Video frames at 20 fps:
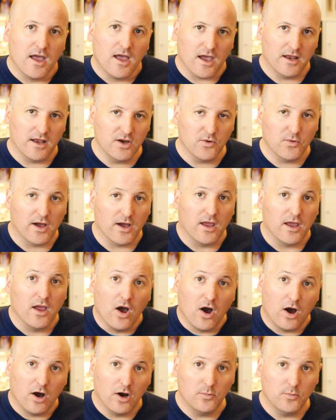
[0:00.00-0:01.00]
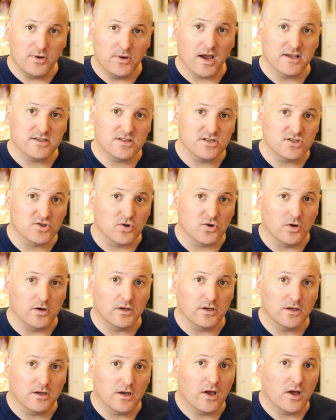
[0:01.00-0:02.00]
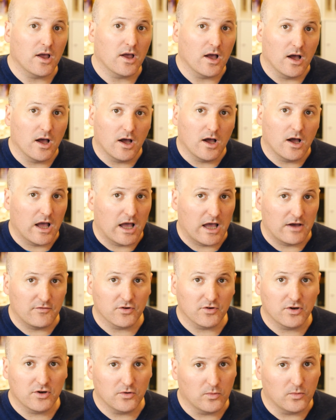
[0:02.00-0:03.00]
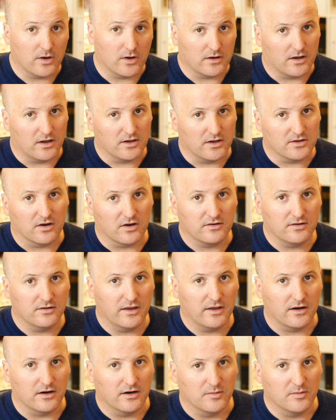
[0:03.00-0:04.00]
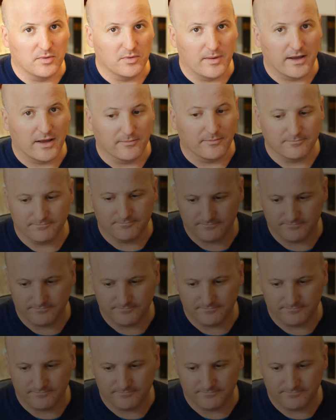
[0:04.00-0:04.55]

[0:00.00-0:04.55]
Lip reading: anyway, hope you guys enjoy. Have a good one. I'll talk to you later. Bye bye.